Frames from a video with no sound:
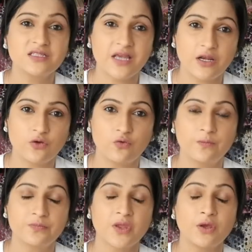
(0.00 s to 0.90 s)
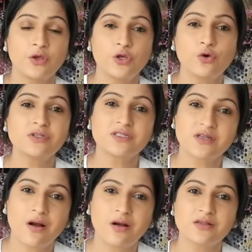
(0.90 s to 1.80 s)
tell you, your
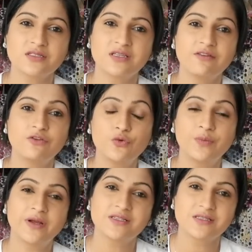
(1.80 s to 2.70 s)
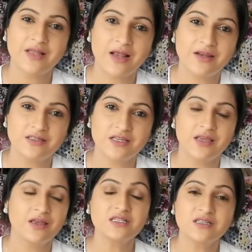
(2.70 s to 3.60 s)
scars give you
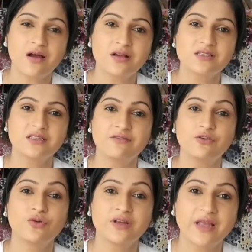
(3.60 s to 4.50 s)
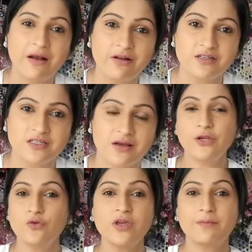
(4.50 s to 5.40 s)
personality. Scars give you character.
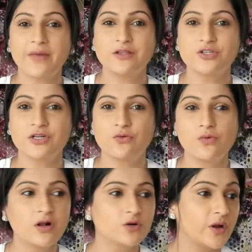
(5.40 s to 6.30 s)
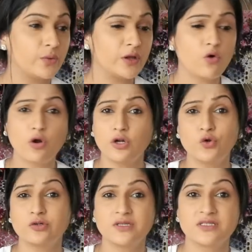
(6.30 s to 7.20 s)
Can you imagine a world where we all
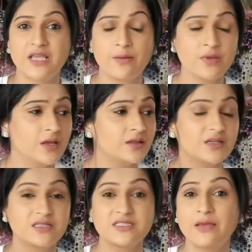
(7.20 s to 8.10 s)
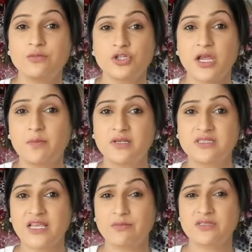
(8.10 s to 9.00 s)
look the same shape, the
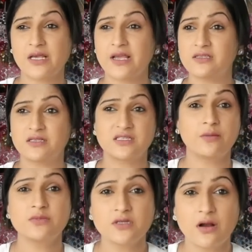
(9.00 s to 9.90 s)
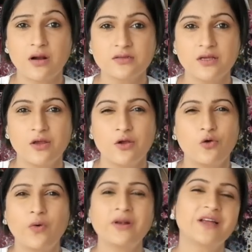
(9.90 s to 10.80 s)
same size, the same scars?
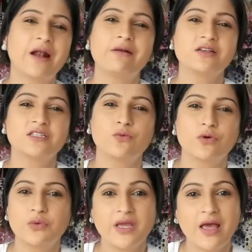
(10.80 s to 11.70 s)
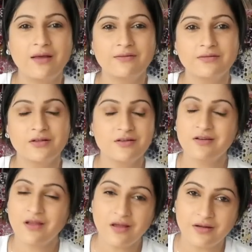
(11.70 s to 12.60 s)
What character would we have?
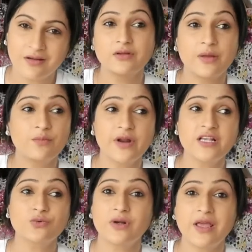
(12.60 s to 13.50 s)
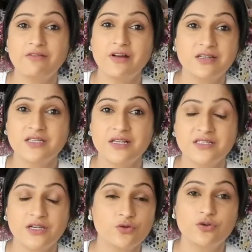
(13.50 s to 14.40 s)
None. Embrace whatever it is
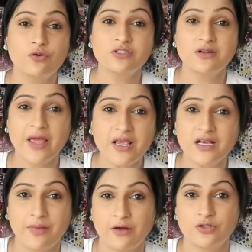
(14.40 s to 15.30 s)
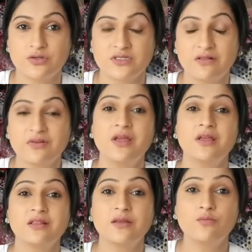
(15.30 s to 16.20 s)
that you don't like about yourself.
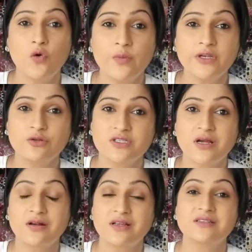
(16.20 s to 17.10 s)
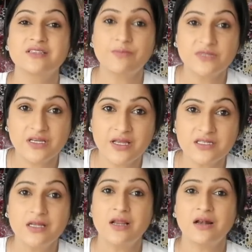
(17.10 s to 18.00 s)
The moment you start accepting
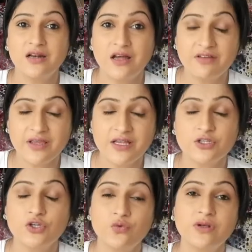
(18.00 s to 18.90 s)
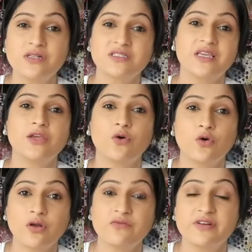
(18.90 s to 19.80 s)
it, loving it, you will see your
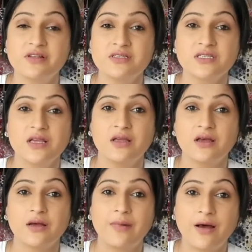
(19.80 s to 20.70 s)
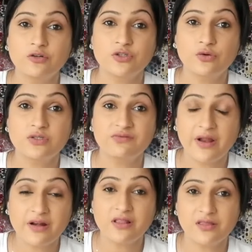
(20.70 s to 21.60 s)
confidence about those
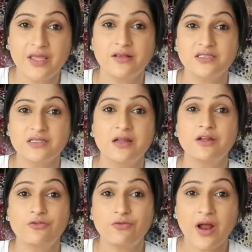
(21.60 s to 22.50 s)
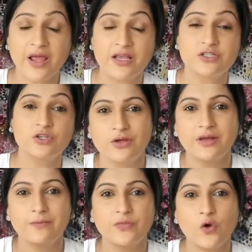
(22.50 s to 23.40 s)
very things rise.
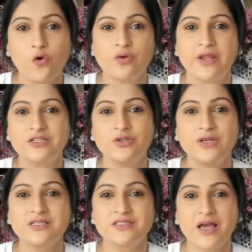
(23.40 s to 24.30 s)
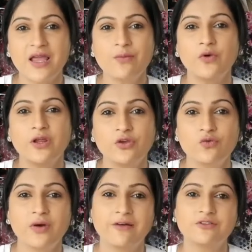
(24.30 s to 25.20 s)
Own it. It's time where
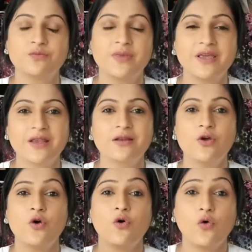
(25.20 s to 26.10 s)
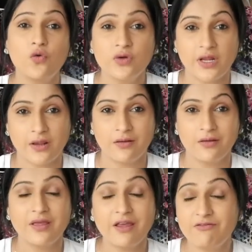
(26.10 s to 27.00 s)
you have to begin owning
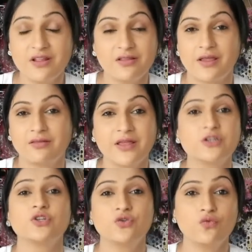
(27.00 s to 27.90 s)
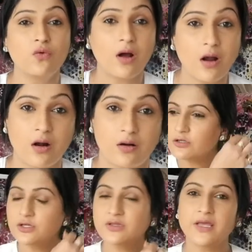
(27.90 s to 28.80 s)
everything that you are. I
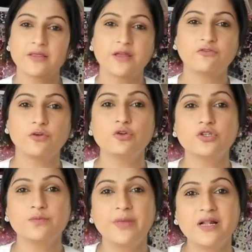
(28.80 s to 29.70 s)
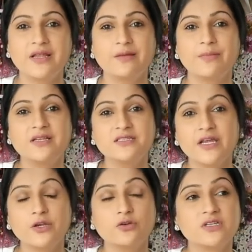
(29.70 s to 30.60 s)
also think that for you to build and
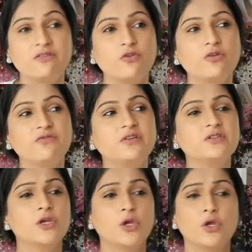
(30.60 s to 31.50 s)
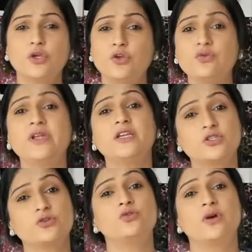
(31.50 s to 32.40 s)
maintain your self-confidence, you need
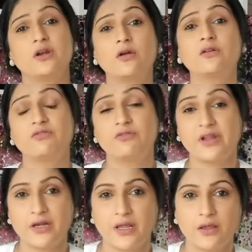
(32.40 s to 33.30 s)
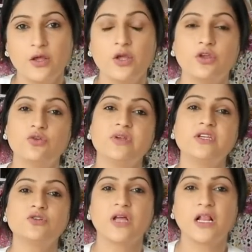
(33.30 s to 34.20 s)
to do a lot of reading. You
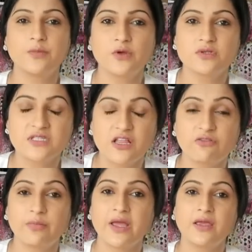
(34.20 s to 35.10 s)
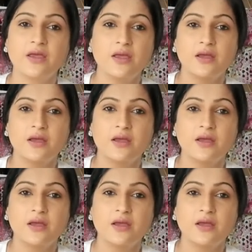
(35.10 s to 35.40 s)
need to help yourself by